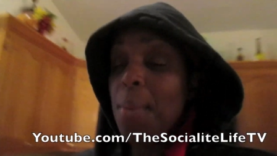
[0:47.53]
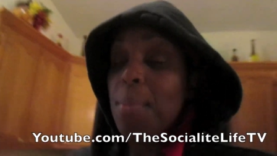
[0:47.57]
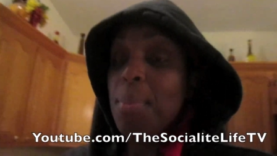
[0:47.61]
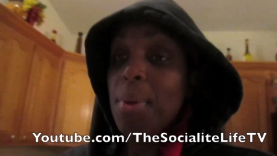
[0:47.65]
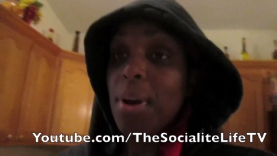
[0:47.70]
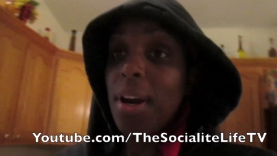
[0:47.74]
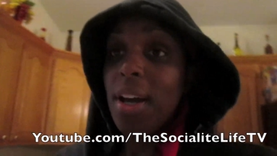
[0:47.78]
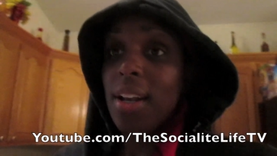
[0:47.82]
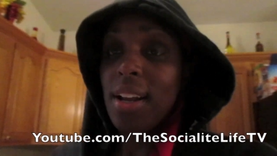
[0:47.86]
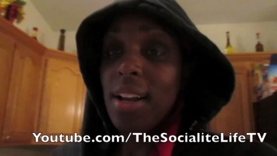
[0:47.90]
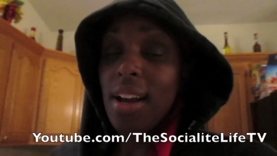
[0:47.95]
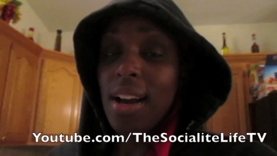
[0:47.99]

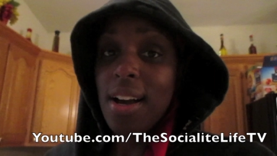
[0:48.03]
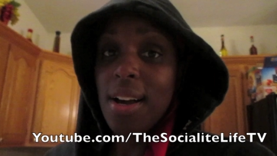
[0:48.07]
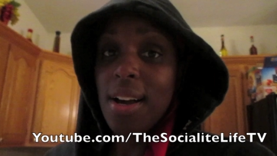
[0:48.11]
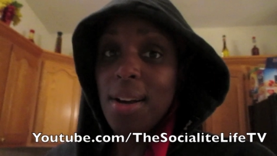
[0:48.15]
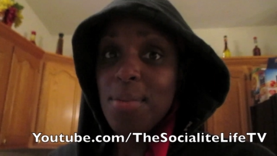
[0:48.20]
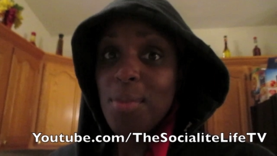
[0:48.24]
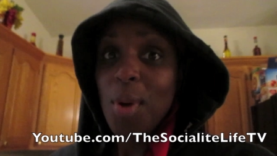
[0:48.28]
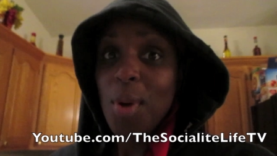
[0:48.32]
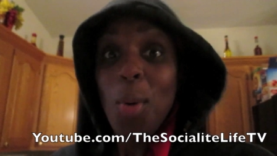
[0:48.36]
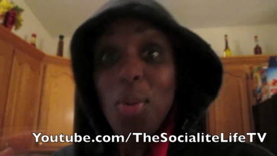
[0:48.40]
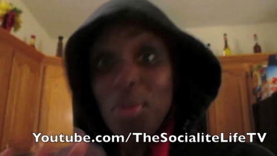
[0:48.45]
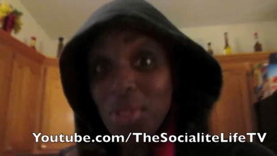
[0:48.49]
But
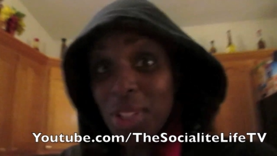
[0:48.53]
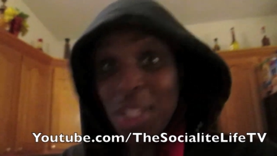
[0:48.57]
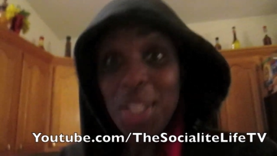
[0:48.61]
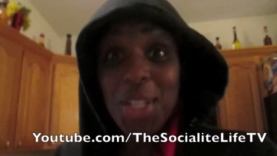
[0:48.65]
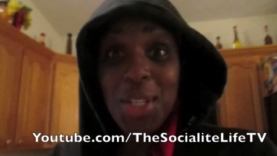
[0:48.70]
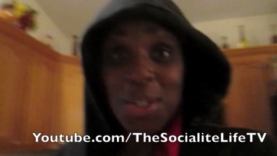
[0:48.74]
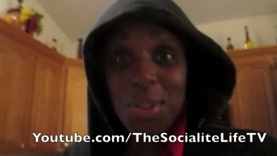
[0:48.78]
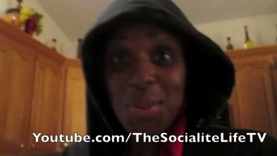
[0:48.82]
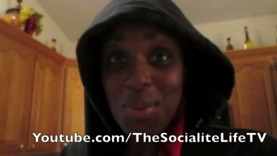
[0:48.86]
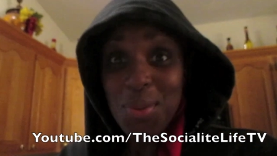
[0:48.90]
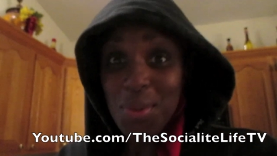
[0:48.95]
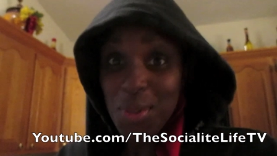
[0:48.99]
um, hopefully
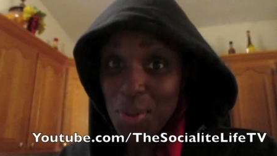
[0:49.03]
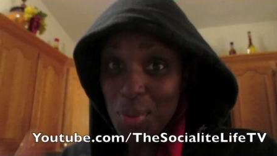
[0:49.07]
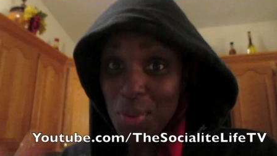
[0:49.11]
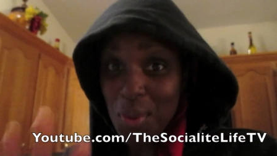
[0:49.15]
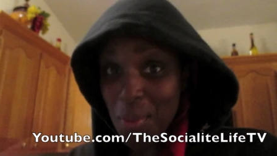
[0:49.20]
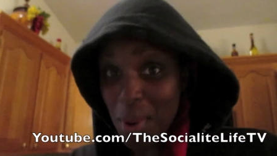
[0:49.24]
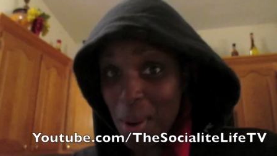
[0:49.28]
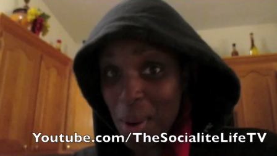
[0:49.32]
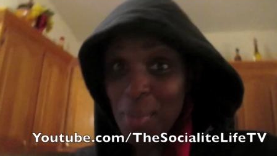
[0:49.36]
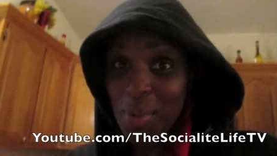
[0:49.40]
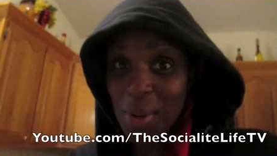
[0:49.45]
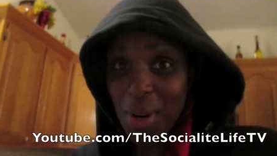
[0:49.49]
you, you
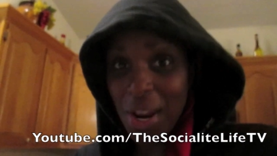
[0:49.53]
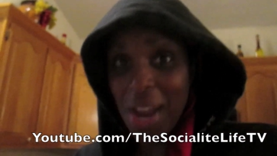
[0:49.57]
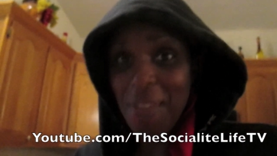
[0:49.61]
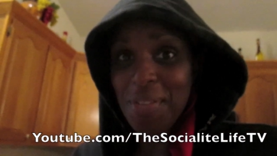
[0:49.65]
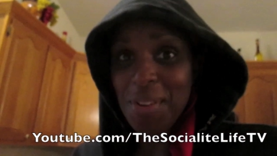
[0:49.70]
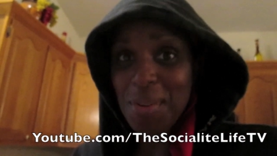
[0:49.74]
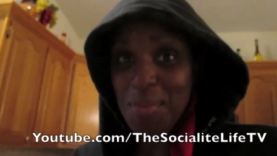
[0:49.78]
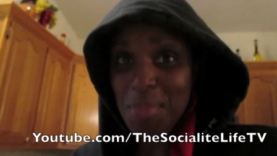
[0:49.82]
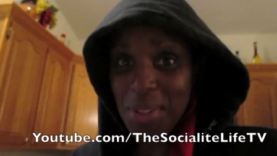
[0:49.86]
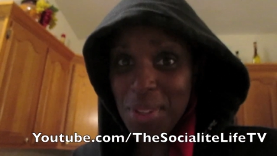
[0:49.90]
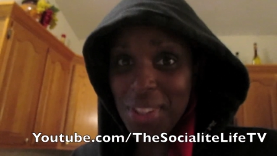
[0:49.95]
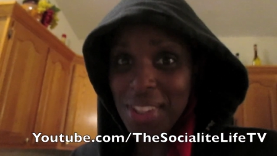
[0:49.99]
remember
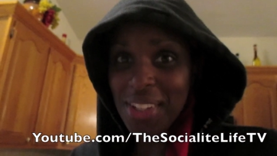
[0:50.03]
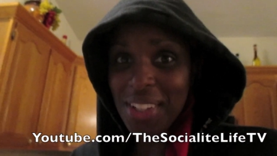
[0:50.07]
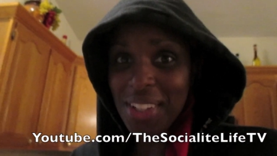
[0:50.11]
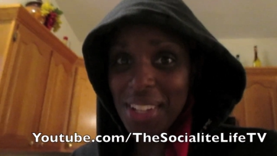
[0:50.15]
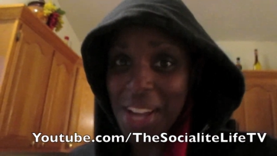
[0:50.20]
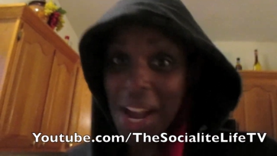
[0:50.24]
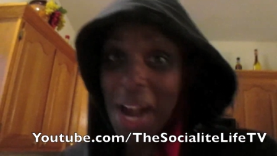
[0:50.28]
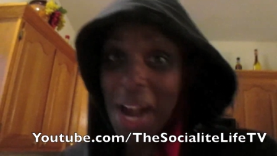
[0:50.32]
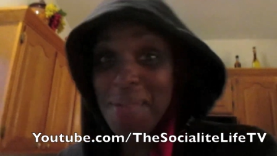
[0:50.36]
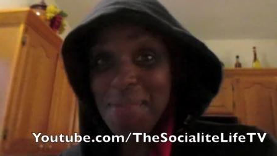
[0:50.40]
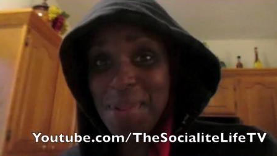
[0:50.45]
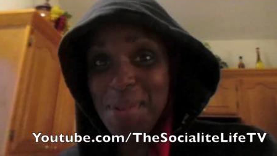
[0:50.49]
having put the
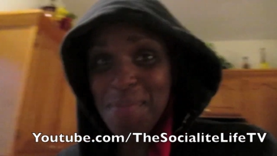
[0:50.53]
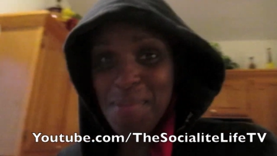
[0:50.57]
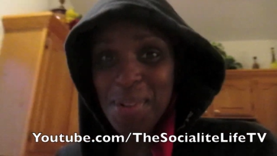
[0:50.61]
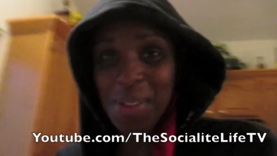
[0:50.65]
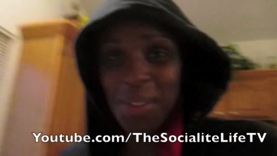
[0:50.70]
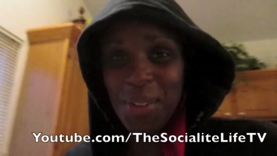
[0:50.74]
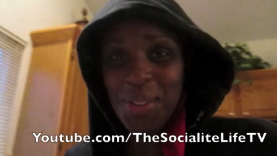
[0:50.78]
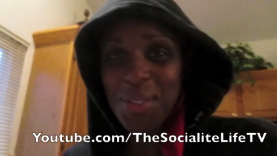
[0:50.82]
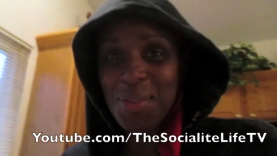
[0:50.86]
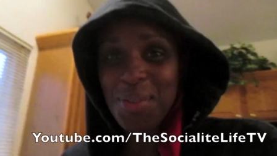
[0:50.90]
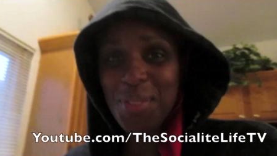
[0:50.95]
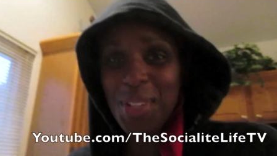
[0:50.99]
comment
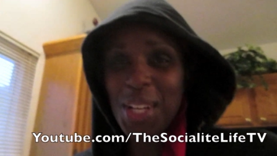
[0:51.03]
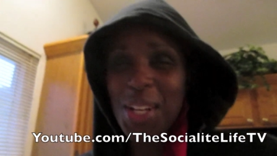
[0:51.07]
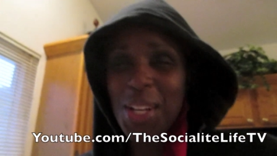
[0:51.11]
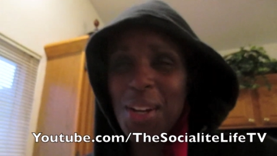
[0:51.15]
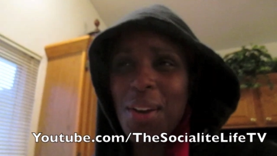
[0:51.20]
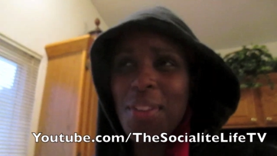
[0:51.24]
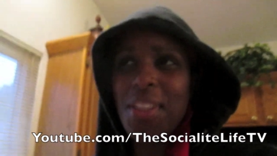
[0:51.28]
below the video.